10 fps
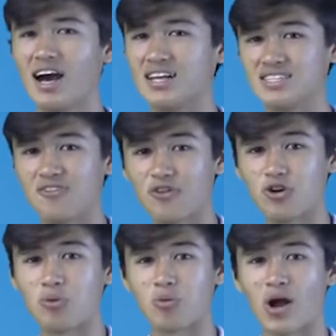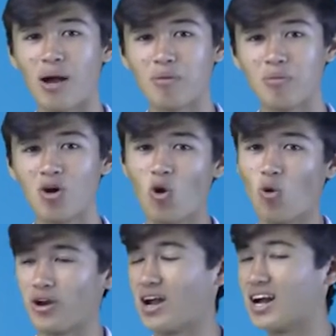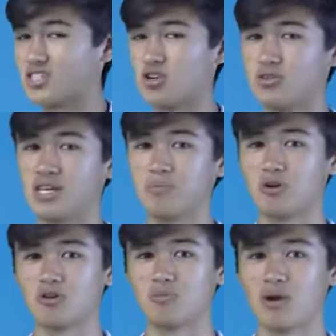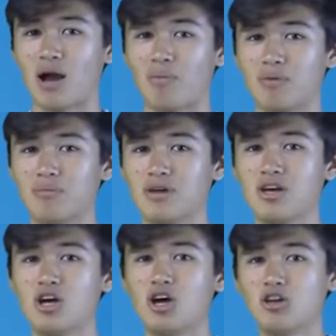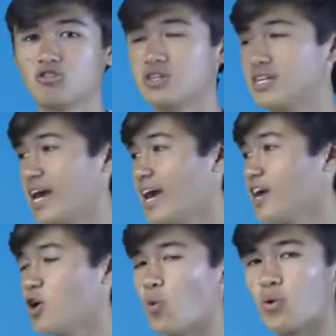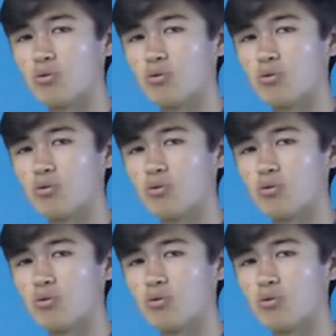a difficult problem or a not so typical problem. So today, we